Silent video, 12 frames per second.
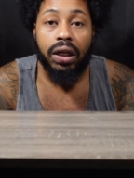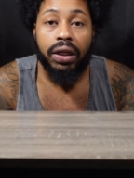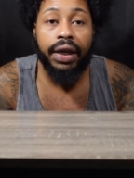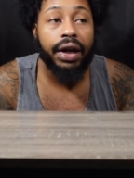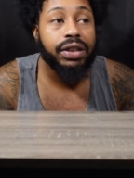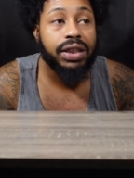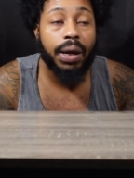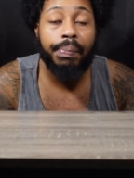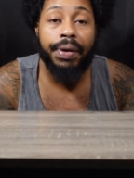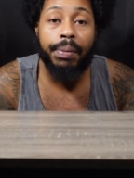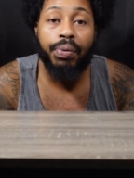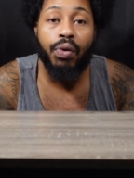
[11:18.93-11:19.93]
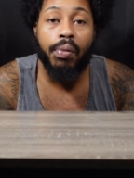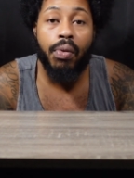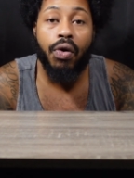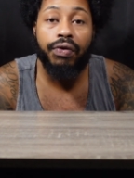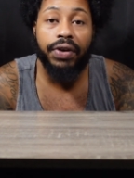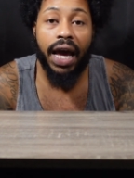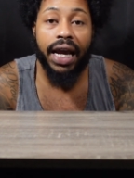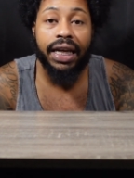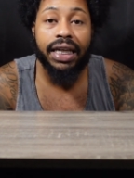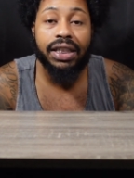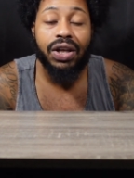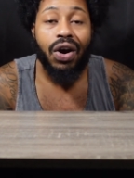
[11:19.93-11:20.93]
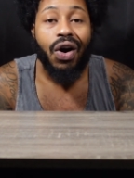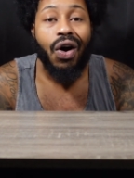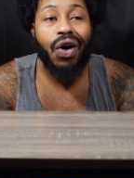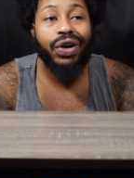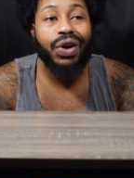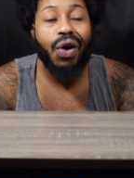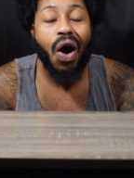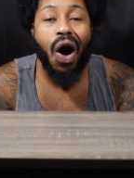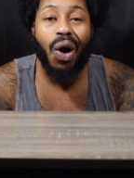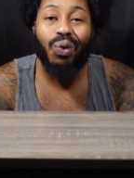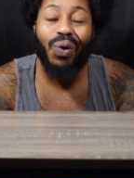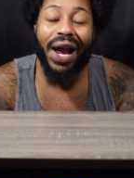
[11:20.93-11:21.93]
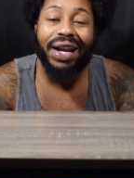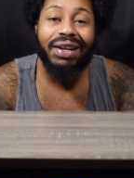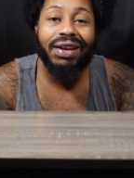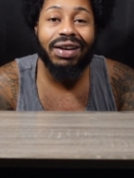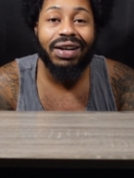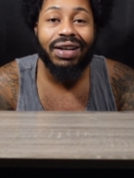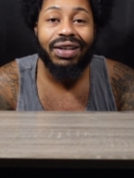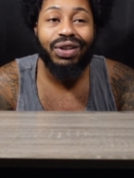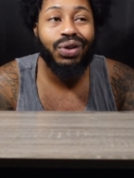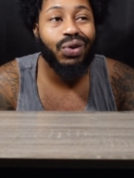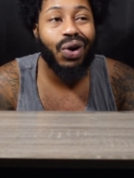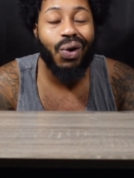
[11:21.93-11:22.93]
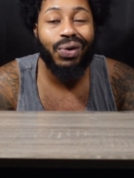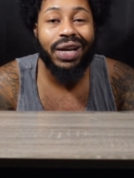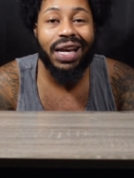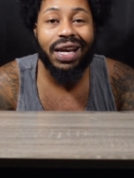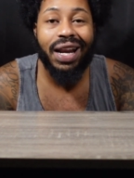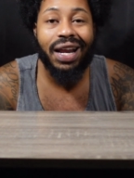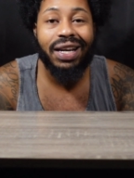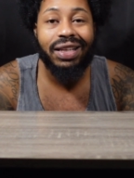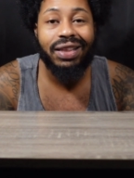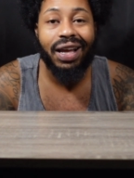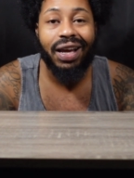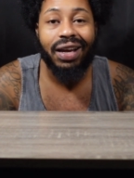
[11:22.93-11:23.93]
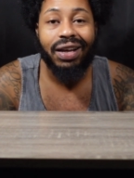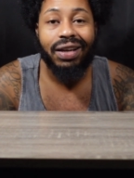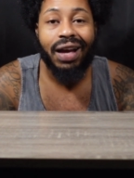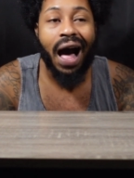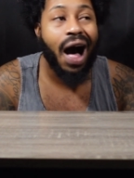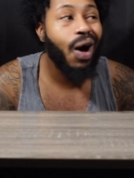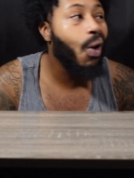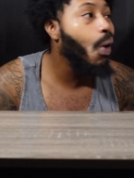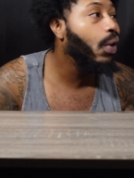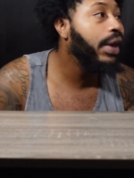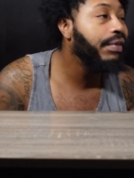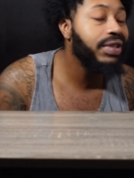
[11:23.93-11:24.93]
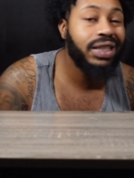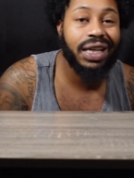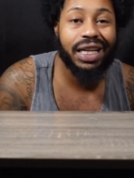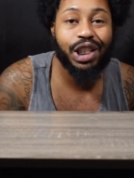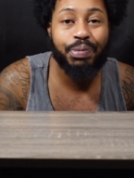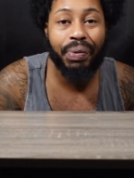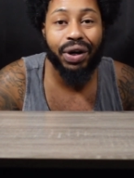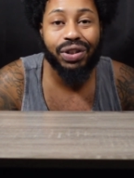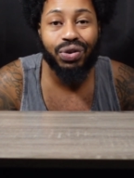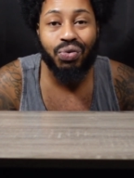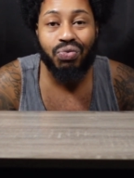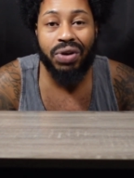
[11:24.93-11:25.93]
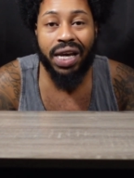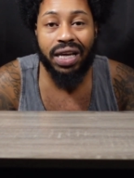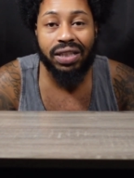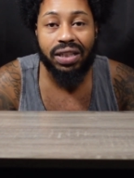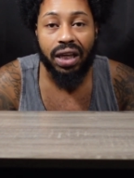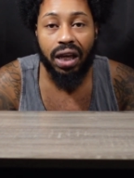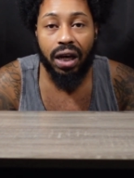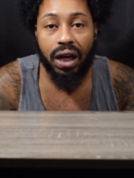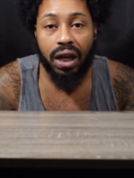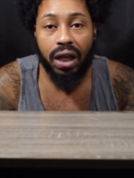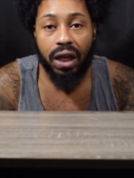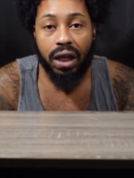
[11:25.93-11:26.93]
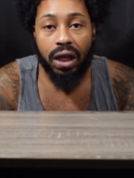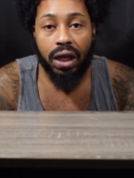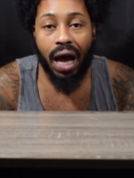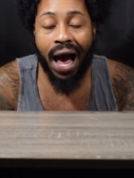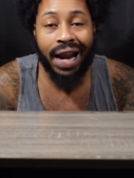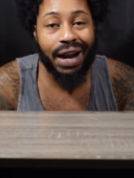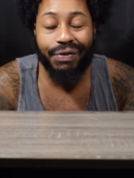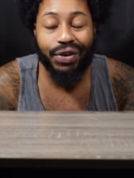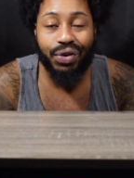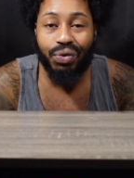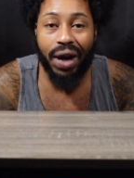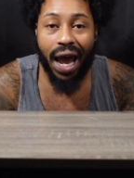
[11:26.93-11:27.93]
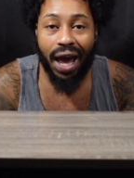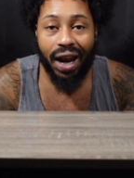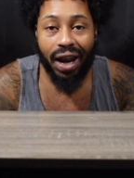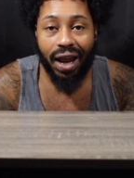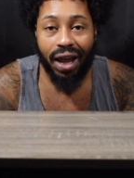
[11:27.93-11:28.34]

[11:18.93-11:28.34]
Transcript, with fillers: There are some people who move like this. Oh, you're already good. You don't need anything. I'll go give it to this person who needs it. I never knew that.